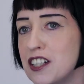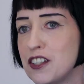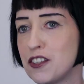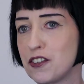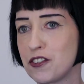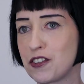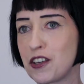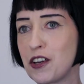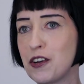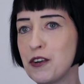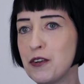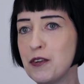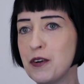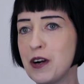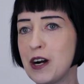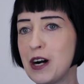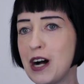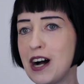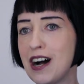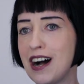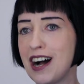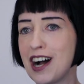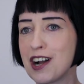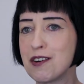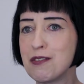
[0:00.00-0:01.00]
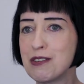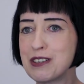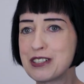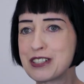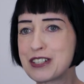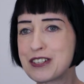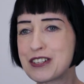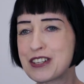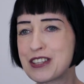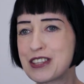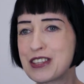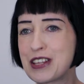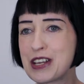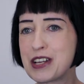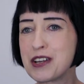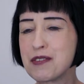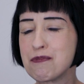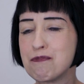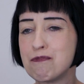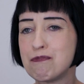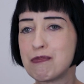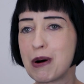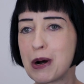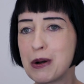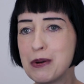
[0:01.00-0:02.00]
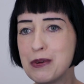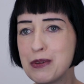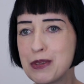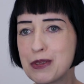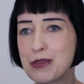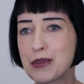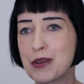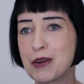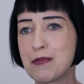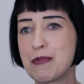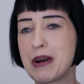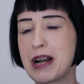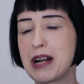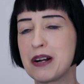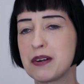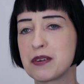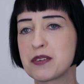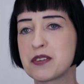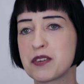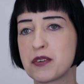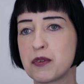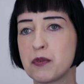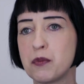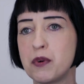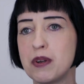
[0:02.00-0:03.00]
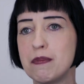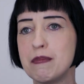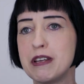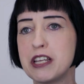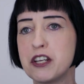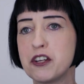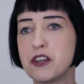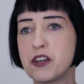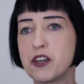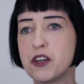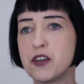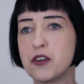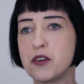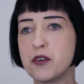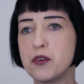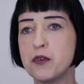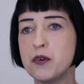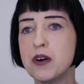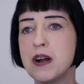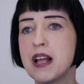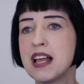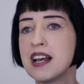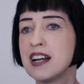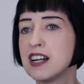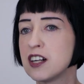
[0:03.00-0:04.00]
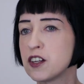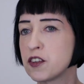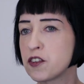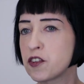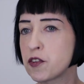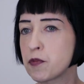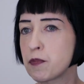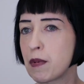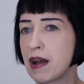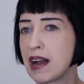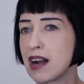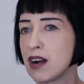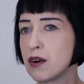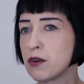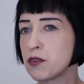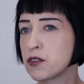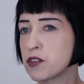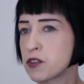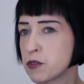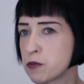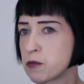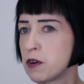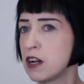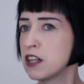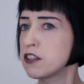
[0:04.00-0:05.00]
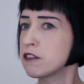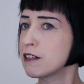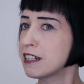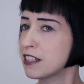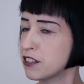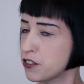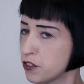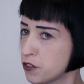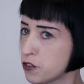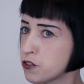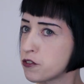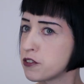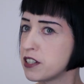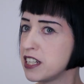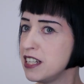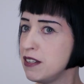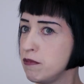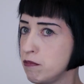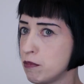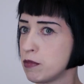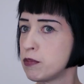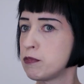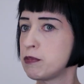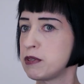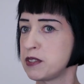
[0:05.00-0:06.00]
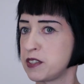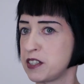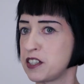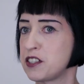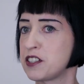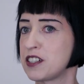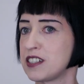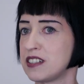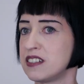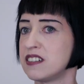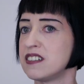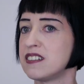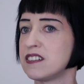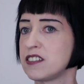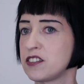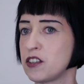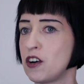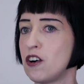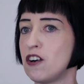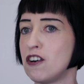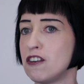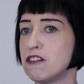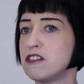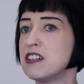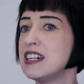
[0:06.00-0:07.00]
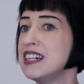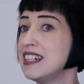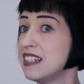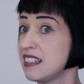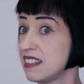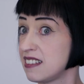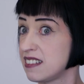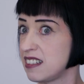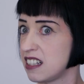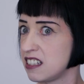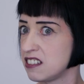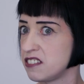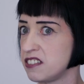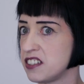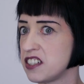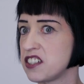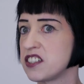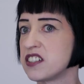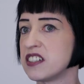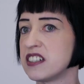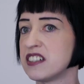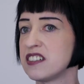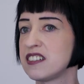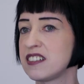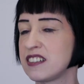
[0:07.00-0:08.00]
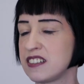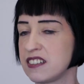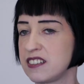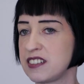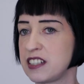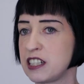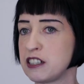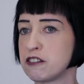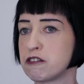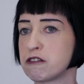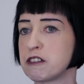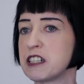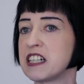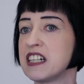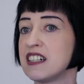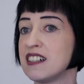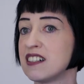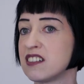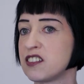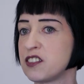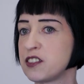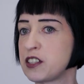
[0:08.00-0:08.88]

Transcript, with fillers: So I wanted to think both about women who espoused rather extreme positions of selfishness, self-regard,